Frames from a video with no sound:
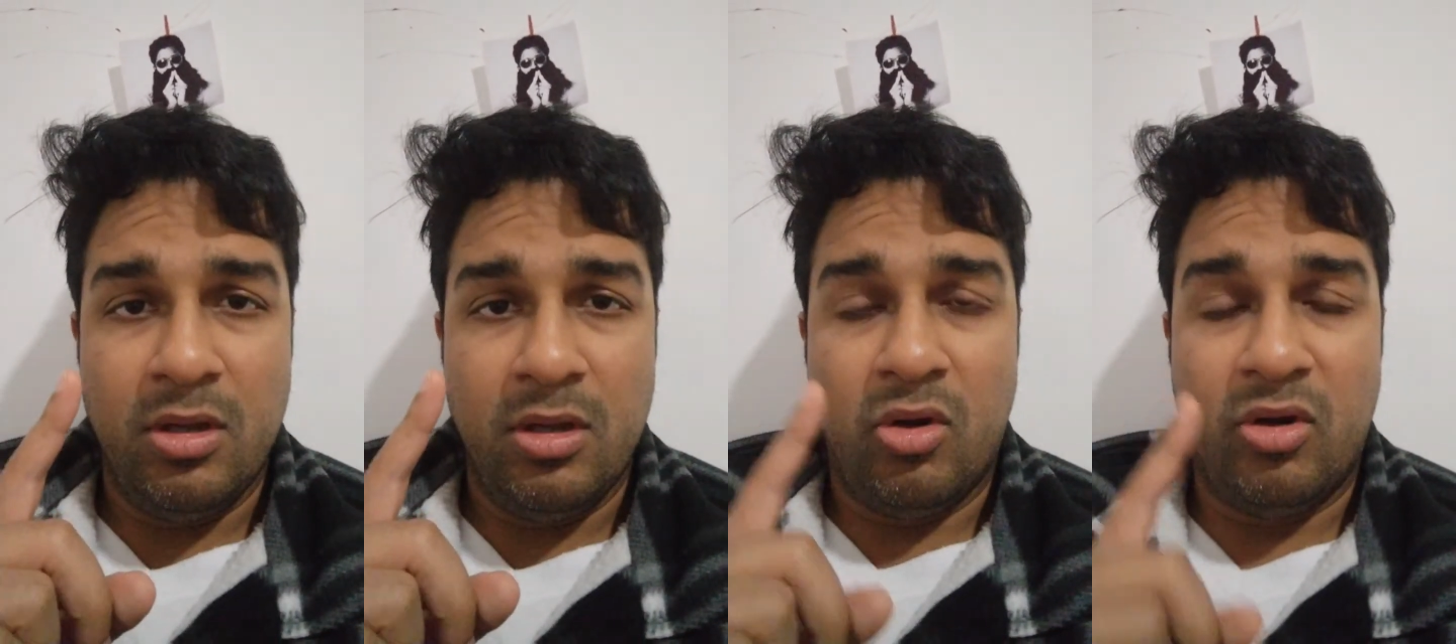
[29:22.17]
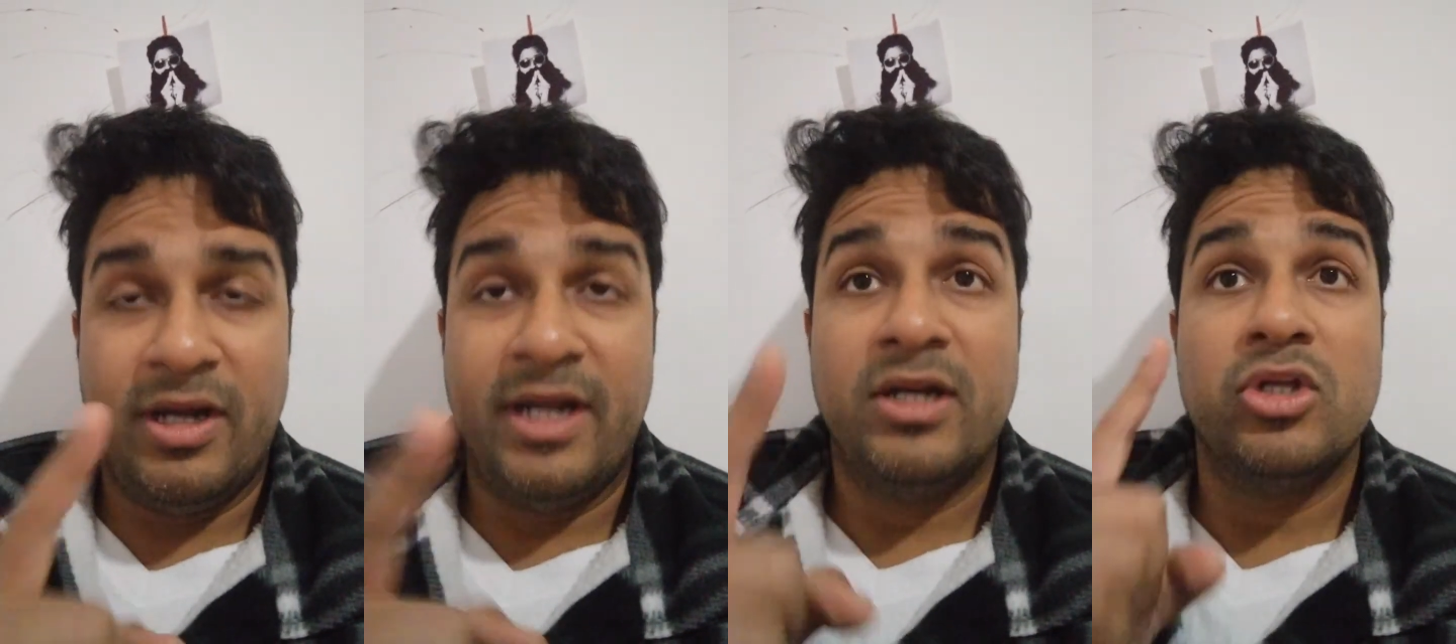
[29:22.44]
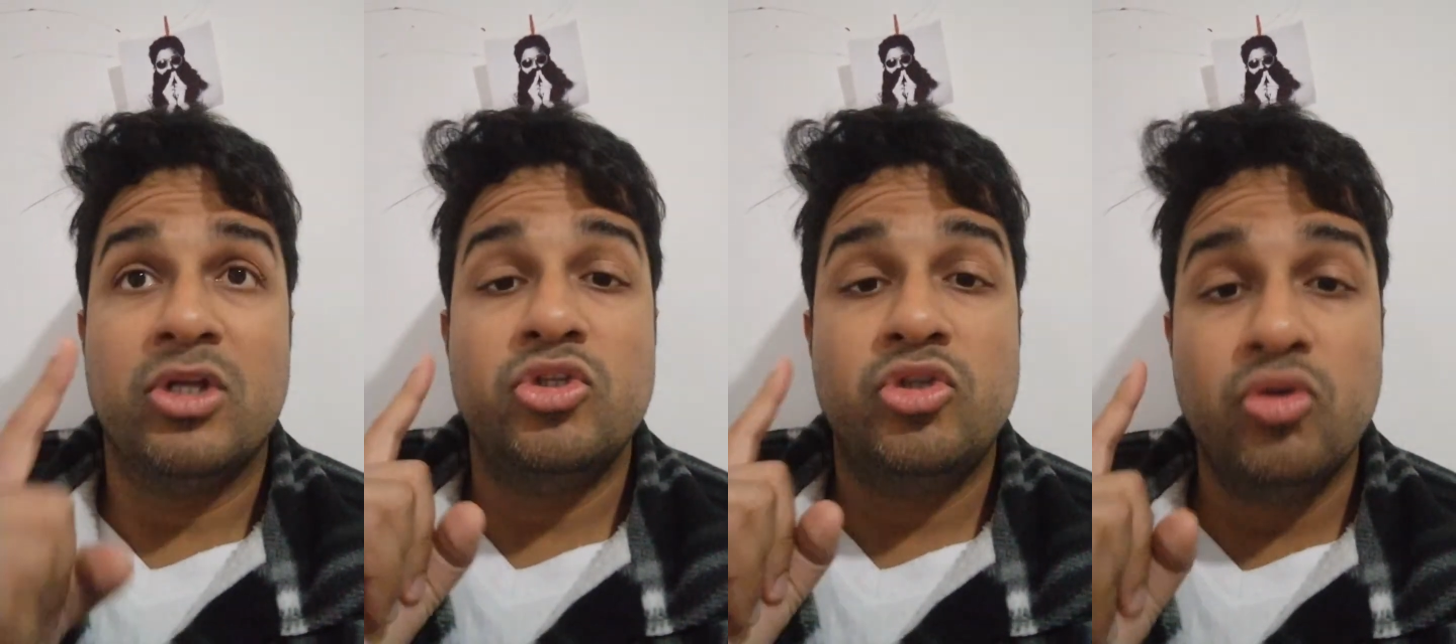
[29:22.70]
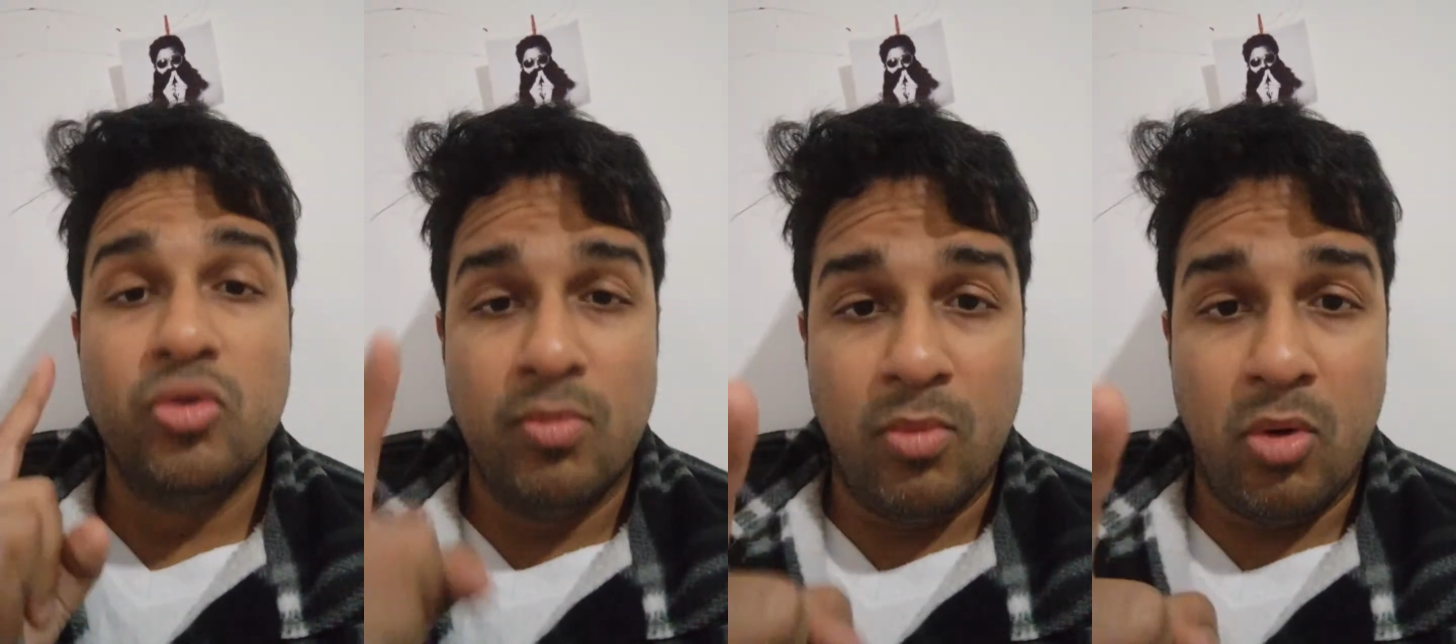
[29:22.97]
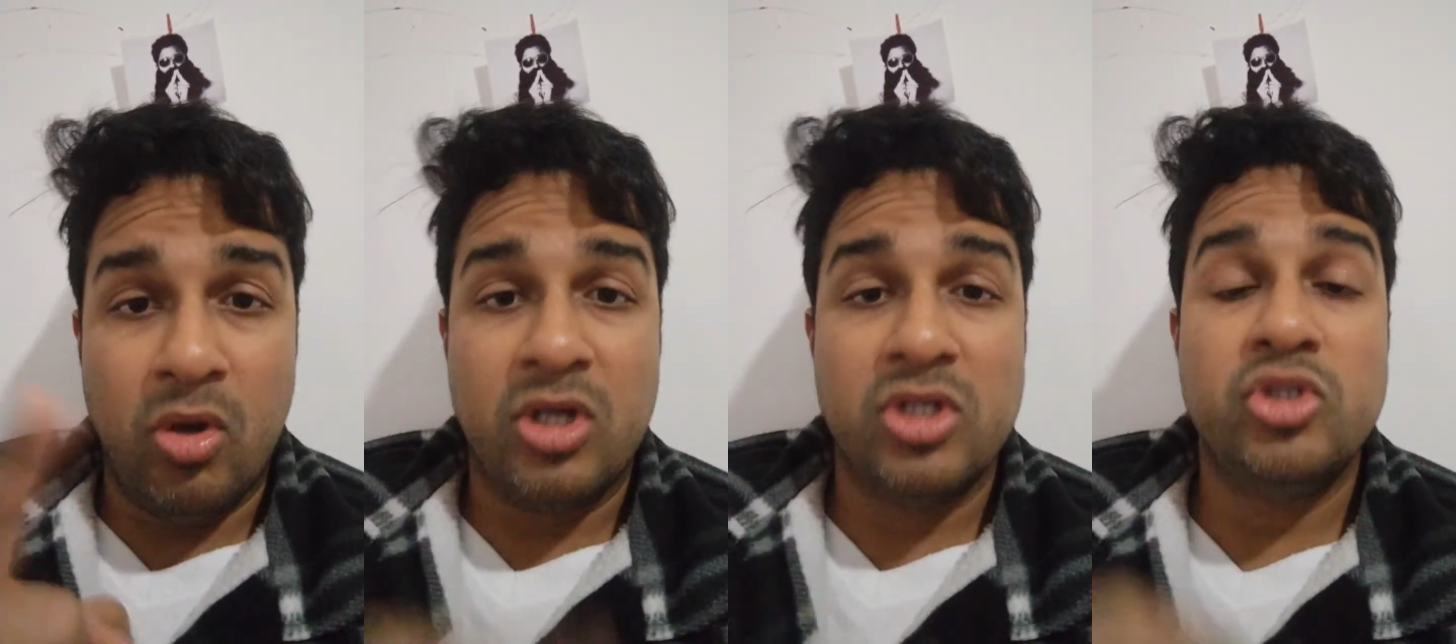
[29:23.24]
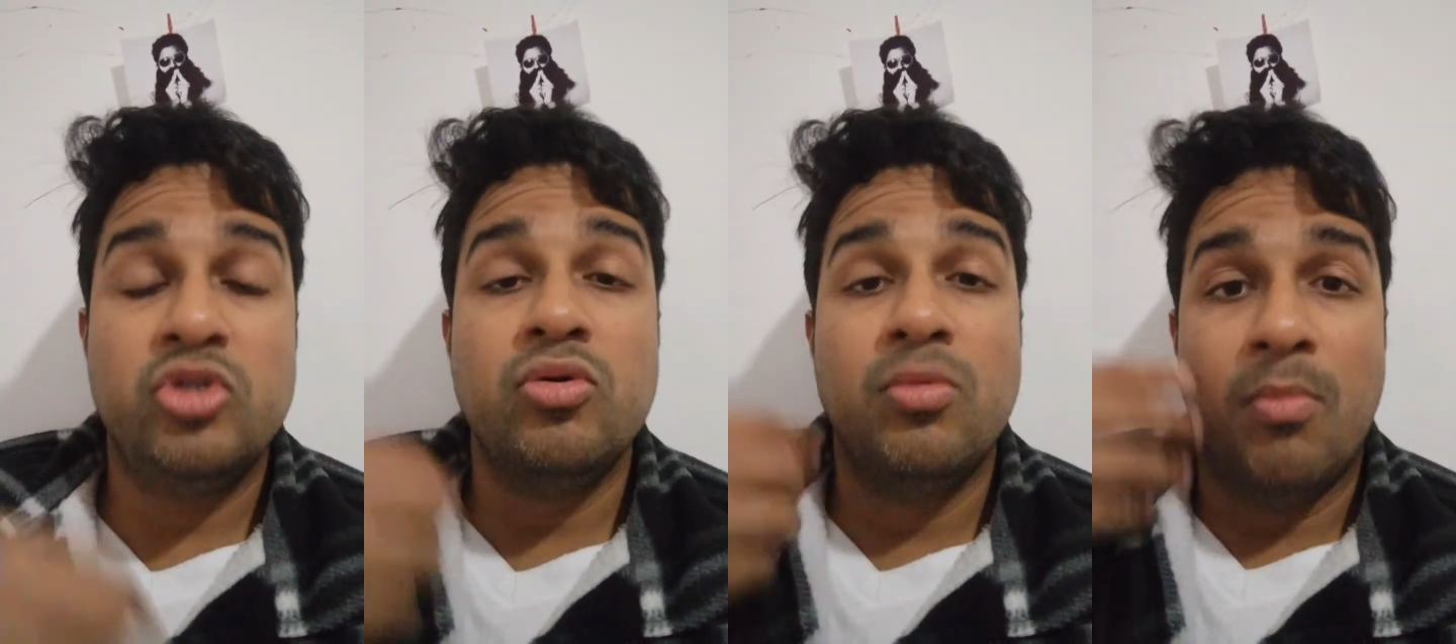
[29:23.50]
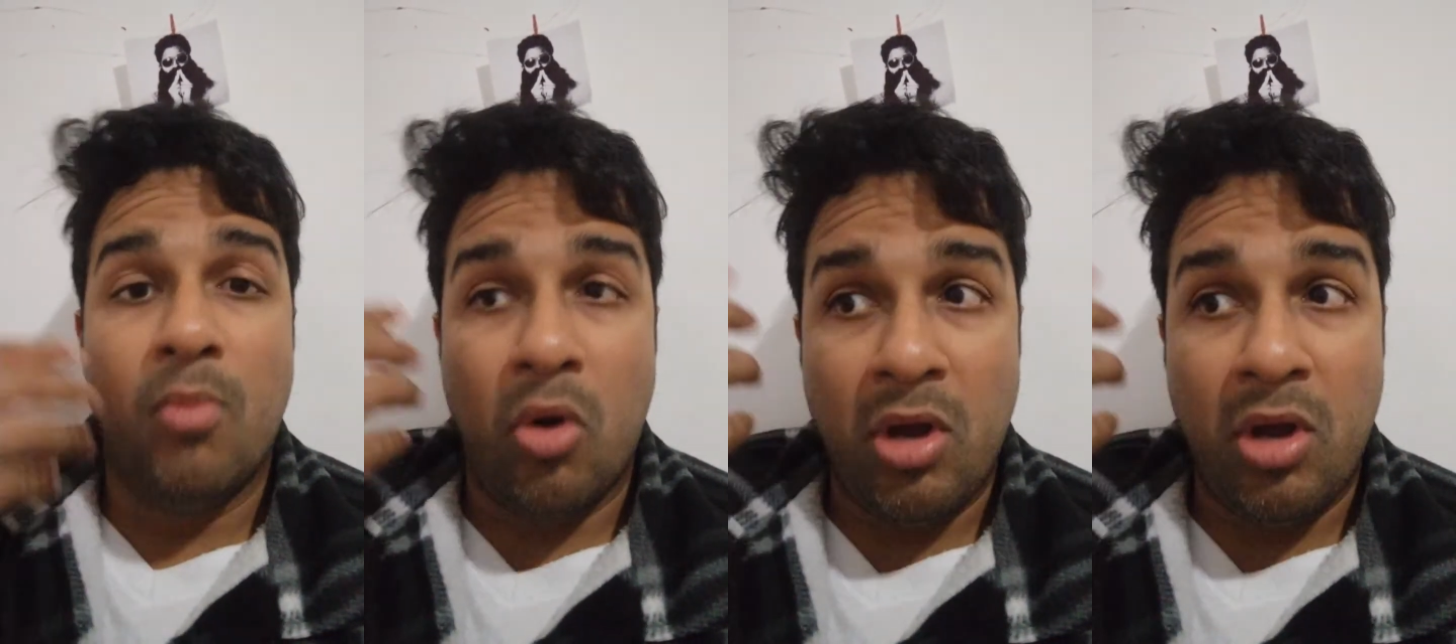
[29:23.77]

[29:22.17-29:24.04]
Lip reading: All right, consume more